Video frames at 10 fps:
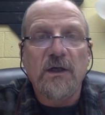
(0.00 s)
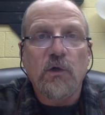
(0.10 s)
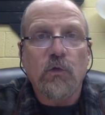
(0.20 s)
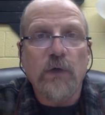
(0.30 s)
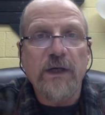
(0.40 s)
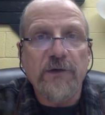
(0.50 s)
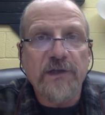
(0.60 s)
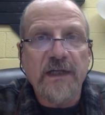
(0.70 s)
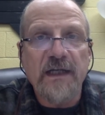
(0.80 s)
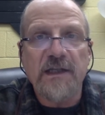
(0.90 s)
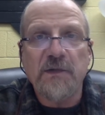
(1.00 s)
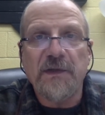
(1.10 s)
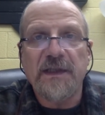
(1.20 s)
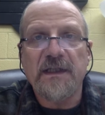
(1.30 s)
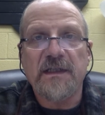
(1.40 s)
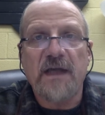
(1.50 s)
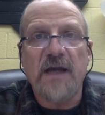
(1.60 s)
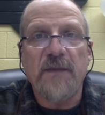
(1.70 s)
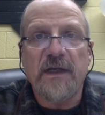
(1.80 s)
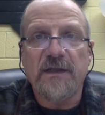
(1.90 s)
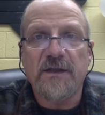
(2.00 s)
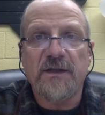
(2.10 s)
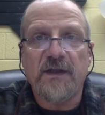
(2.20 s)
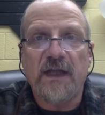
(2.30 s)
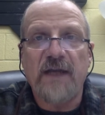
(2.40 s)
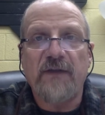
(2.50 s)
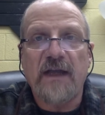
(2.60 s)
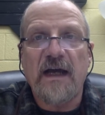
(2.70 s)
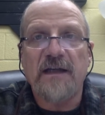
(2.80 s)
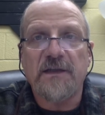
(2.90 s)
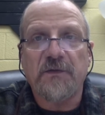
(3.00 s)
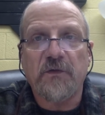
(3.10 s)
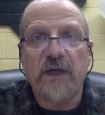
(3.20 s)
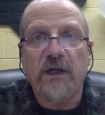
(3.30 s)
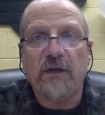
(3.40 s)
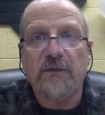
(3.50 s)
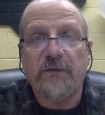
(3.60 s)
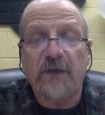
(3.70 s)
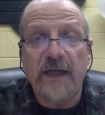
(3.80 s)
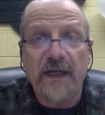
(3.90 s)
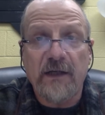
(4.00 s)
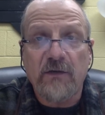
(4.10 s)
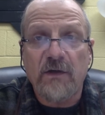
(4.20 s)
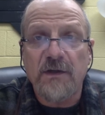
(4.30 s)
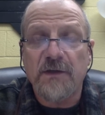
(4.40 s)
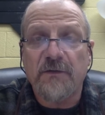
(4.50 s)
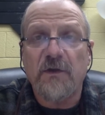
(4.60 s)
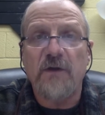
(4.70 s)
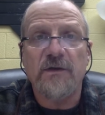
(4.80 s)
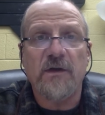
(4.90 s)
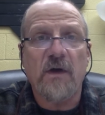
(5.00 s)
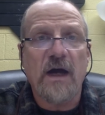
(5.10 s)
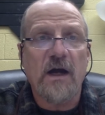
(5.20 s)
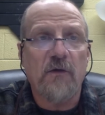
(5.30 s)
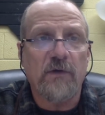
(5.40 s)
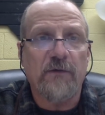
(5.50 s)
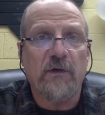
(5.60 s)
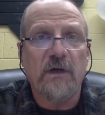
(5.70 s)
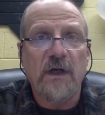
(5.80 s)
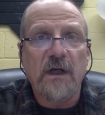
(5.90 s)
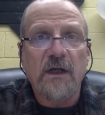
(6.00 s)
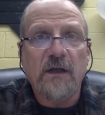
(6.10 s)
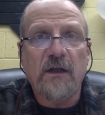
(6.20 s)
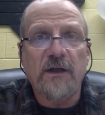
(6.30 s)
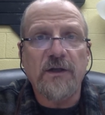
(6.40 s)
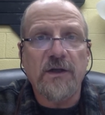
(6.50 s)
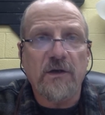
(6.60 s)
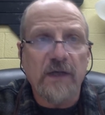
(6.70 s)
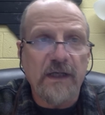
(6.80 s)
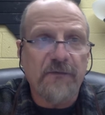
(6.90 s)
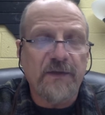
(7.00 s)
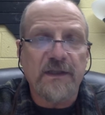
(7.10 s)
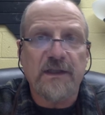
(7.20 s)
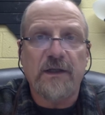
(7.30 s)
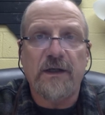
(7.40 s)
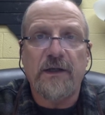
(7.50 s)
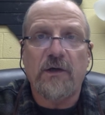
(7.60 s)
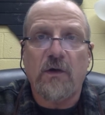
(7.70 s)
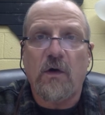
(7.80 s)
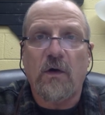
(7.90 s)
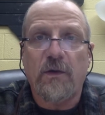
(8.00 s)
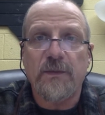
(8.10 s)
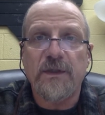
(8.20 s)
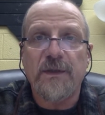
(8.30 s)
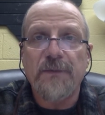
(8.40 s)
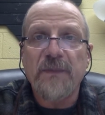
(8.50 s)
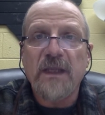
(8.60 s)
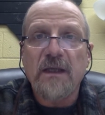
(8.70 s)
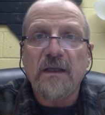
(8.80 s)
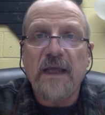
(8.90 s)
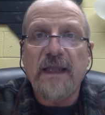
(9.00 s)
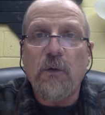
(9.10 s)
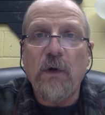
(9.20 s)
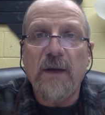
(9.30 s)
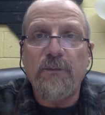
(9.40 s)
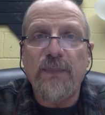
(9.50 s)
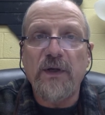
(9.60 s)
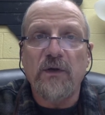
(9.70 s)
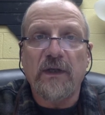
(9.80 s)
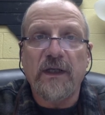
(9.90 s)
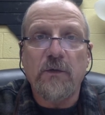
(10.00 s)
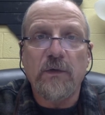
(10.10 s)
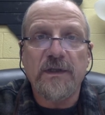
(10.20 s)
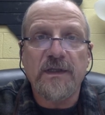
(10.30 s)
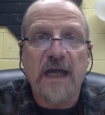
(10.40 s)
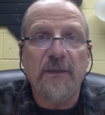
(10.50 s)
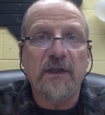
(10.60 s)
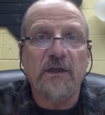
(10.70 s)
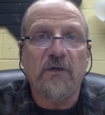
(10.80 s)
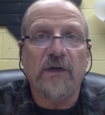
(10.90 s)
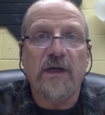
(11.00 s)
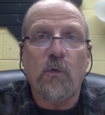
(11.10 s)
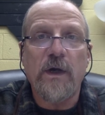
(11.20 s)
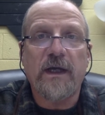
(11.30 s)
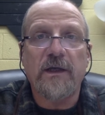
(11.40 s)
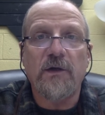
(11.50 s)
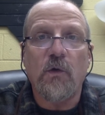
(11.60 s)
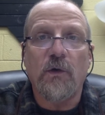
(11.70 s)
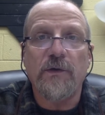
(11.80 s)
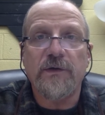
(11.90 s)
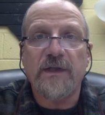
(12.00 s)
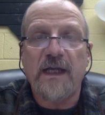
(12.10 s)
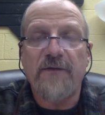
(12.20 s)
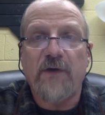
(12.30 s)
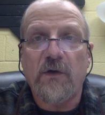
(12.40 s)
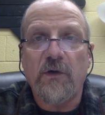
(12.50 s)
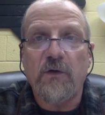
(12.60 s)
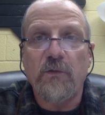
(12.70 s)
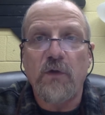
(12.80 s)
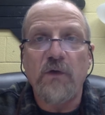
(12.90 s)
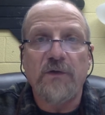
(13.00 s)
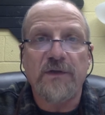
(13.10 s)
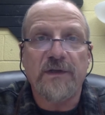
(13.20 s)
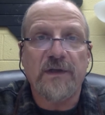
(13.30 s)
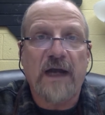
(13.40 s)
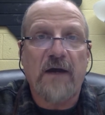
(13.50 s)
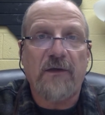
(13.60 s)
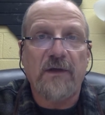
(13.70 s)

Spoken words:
Readers tensed with excitement as the slave Eliza fled across the frozen Ohio River, clutching her infant son in her arms. And they wept bitterly when Simon Legree, a wicked northern slave owner who moved to the South,